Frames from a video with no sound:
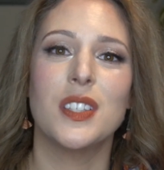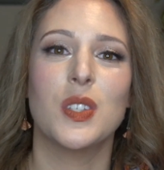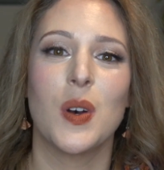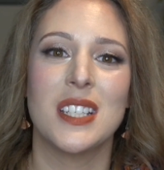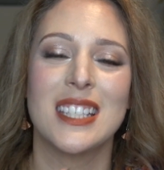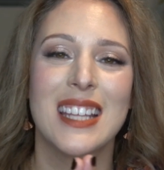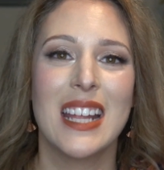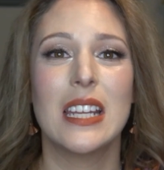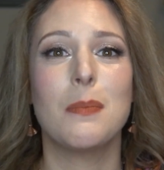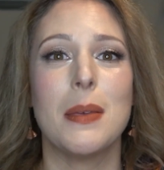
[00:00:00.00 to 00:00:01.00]
so I
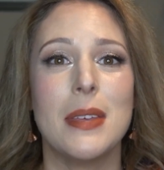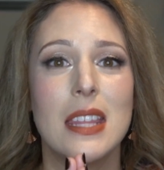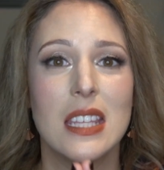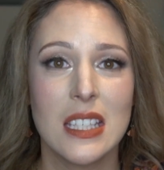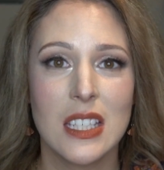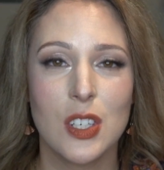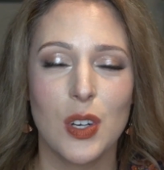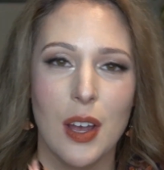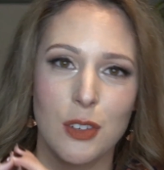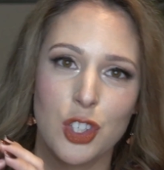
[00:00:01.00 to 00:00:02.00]
decided maybe this year
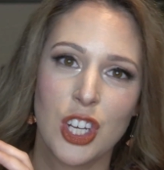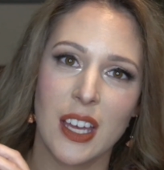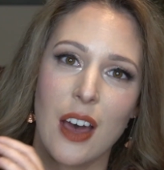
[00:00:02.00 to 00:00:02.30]
I would check